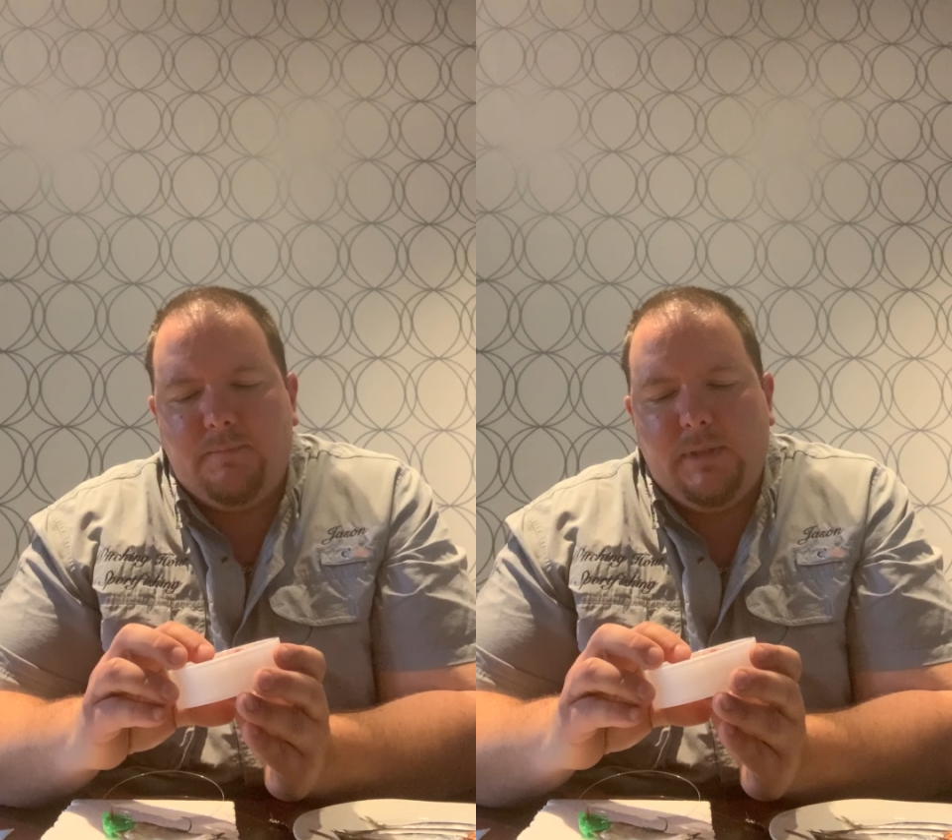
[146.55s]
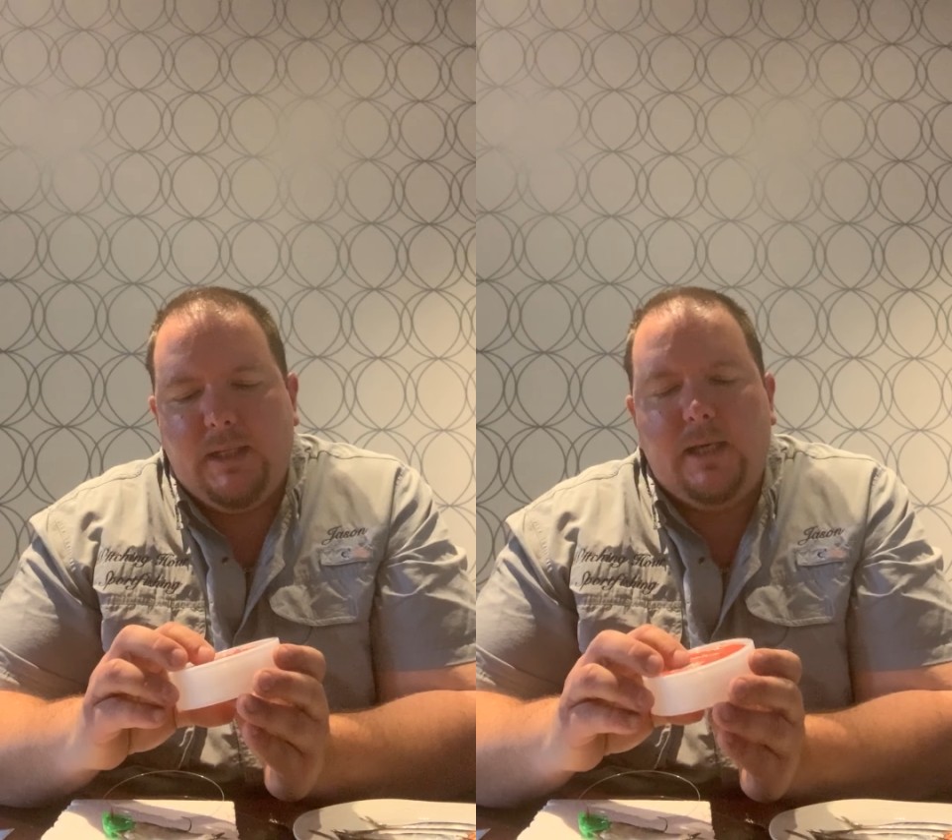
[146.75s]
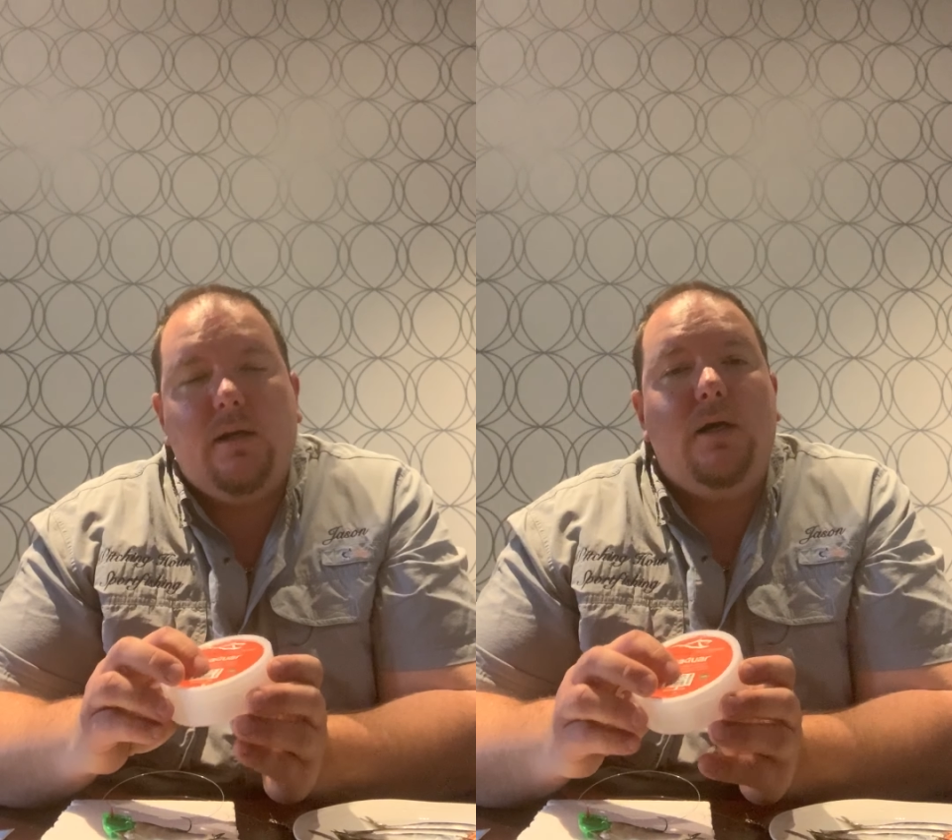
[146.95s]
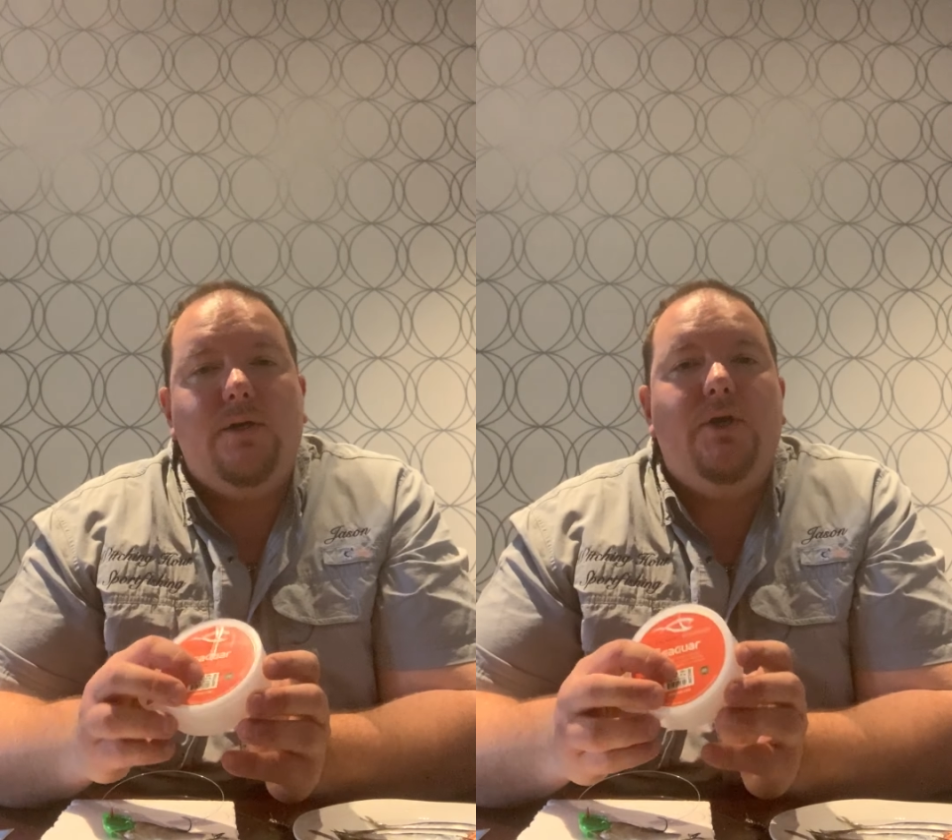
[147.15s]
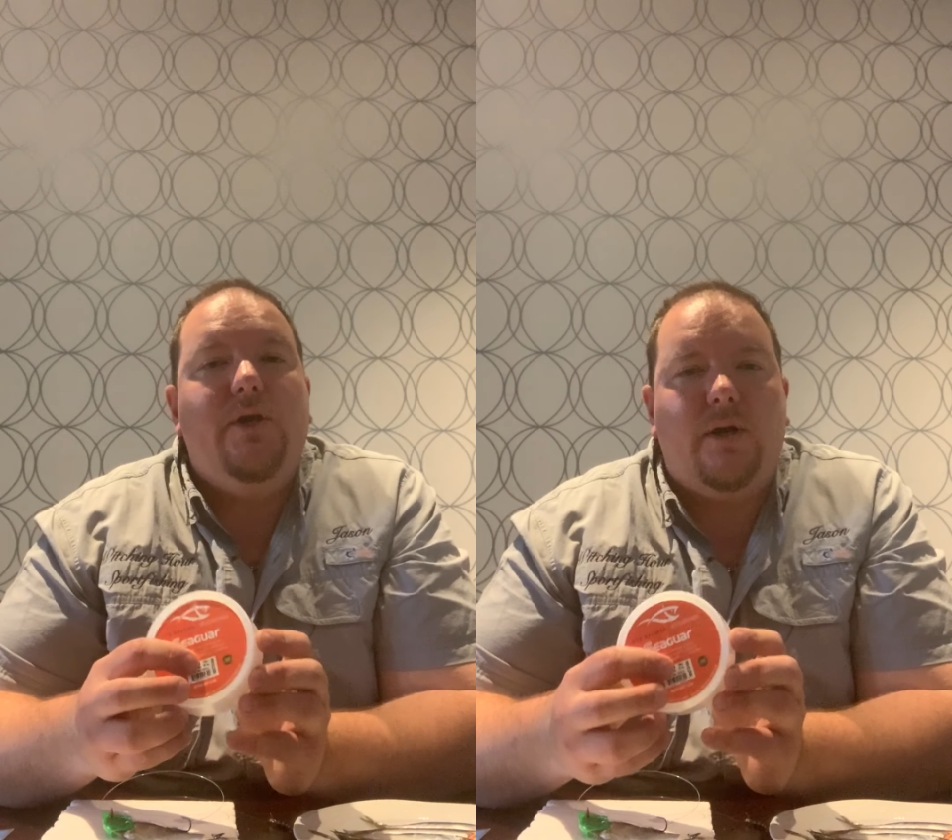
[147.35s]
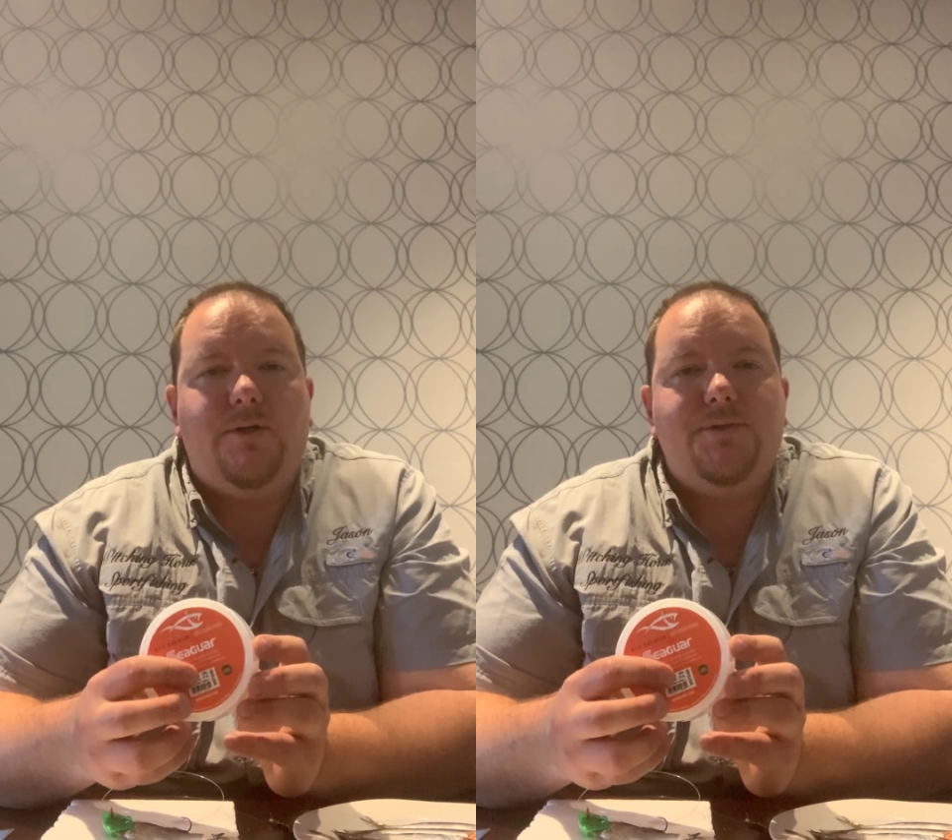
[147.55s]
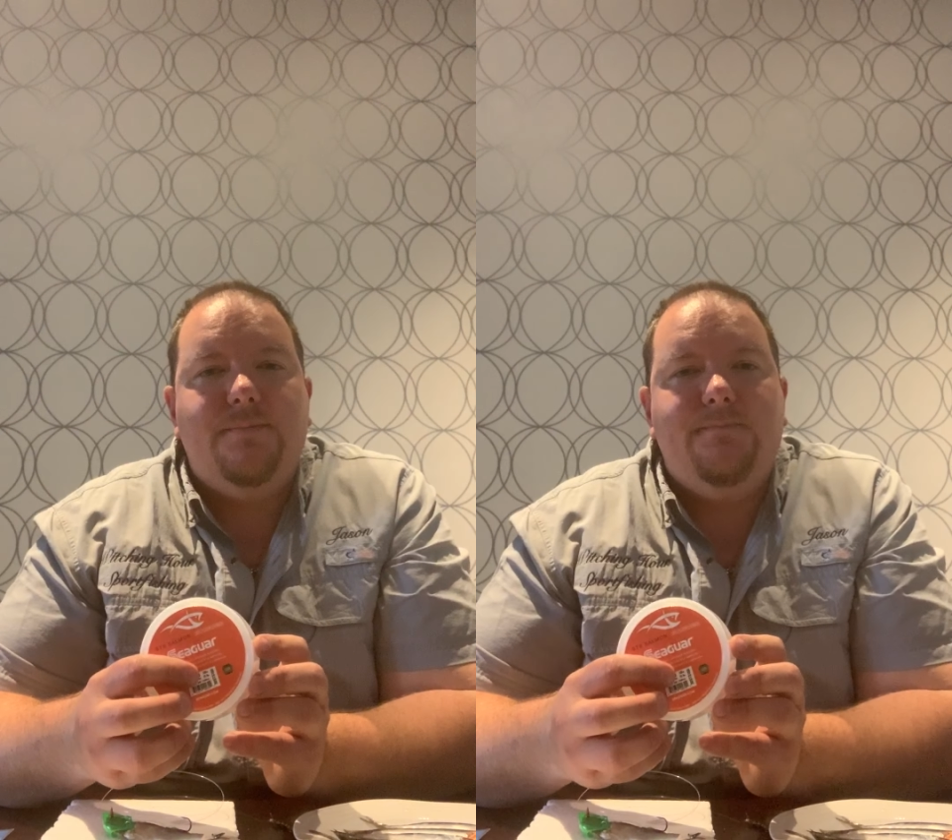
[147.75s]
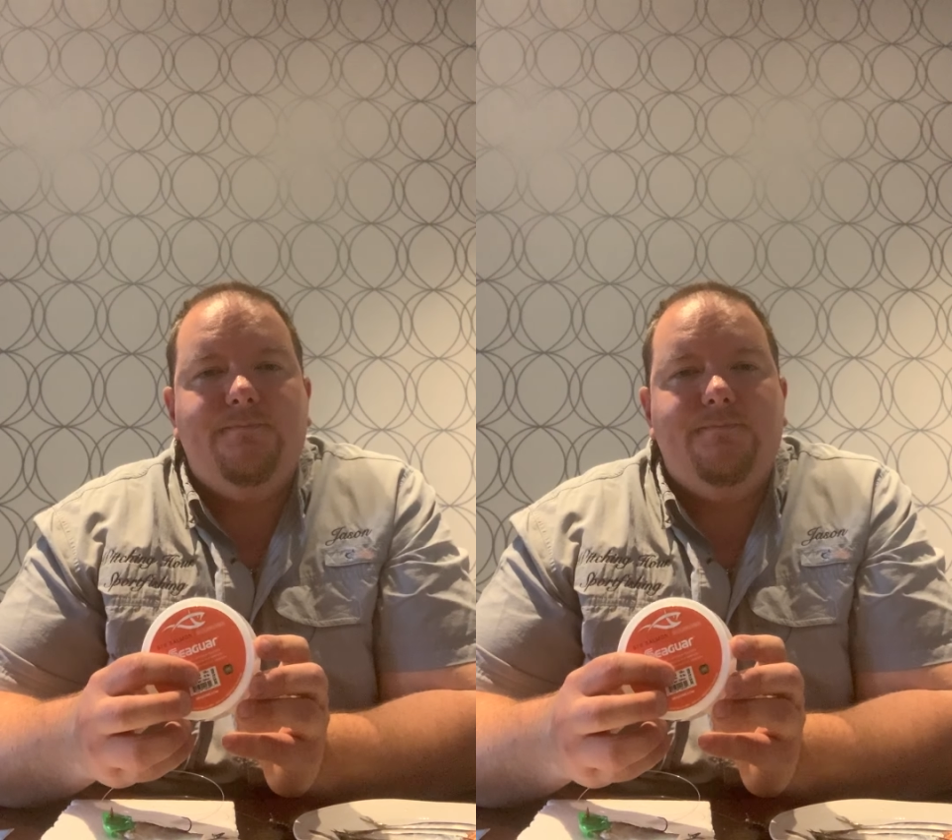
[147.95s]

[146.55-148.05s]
you get 100 yards.